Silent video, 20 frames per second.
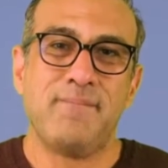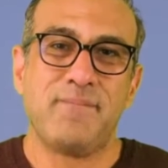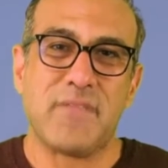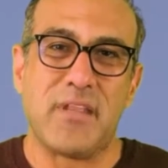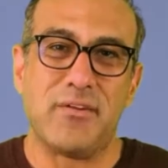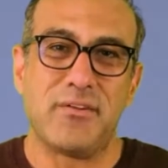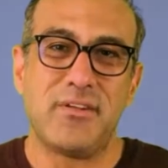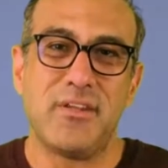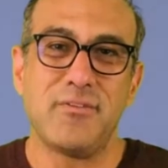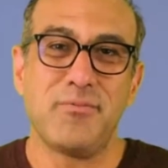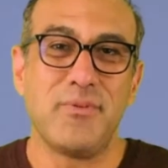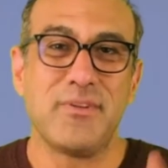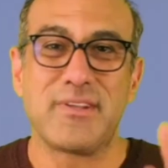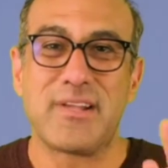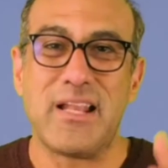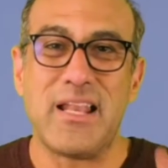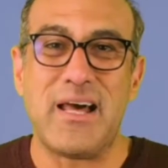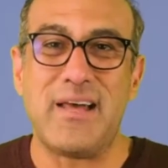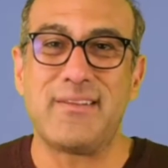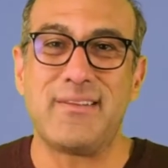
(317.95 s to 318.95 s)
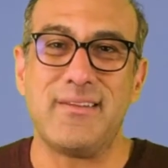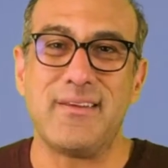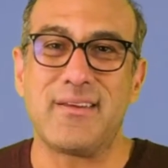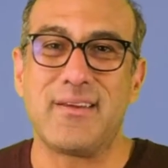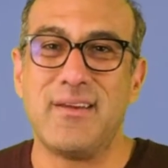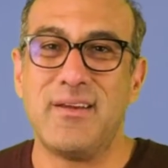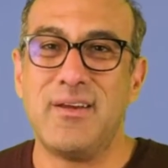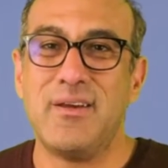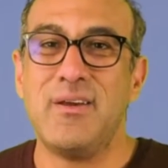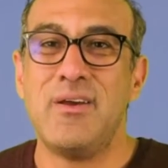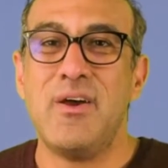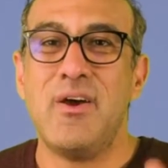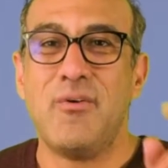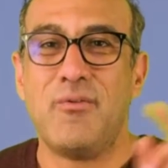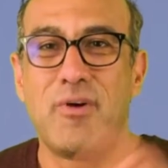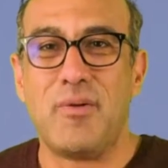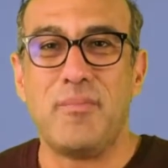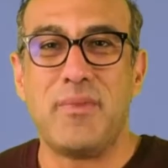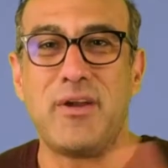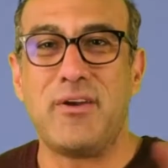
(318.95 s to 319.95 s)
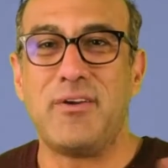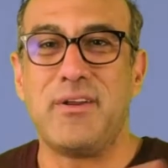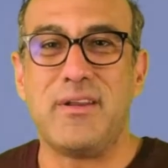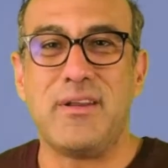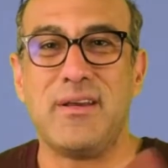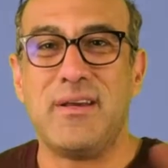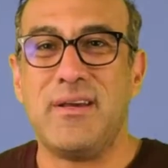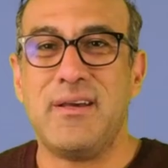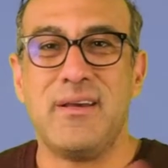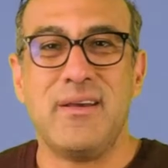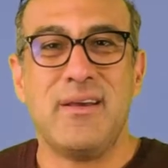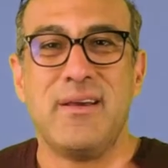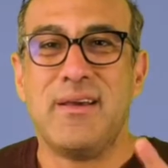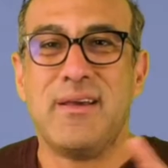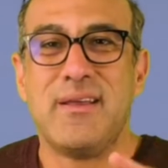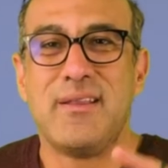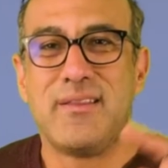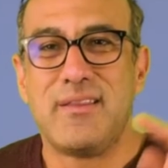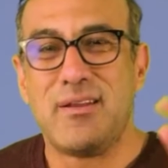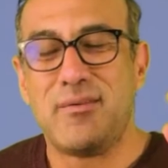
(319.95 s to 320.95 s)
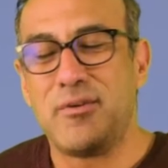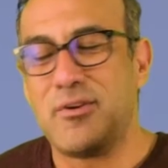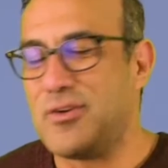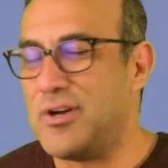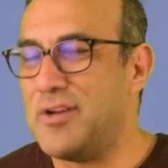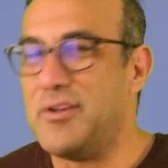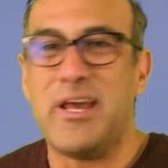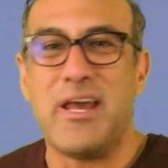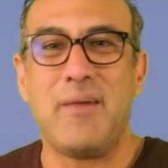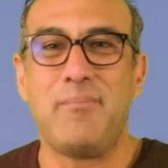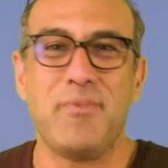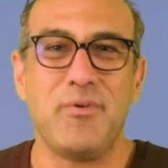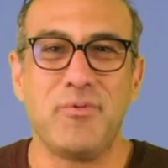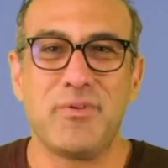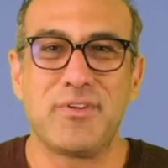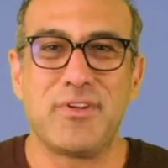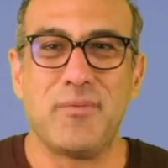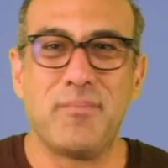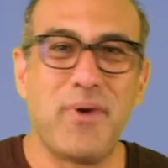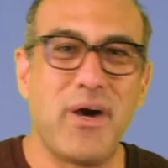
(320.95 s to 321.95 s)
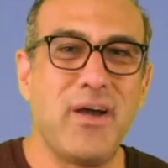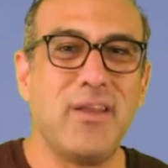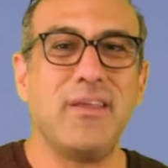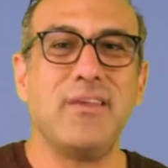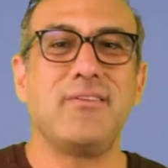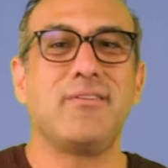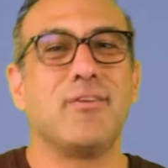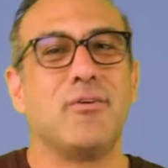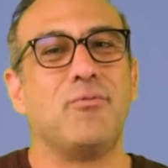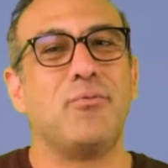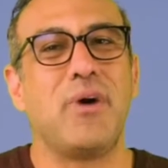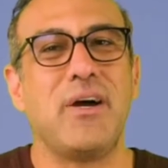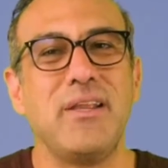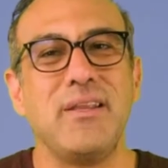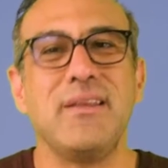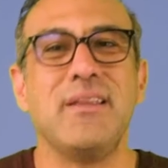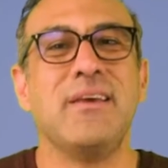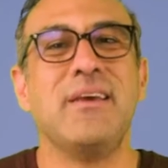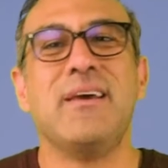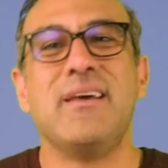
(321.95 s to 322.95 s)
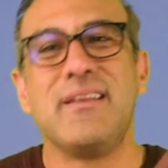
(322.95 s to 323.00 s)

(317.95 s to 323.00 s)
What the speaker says: Now this one's classic. While married, they were unhappy with their body, so what?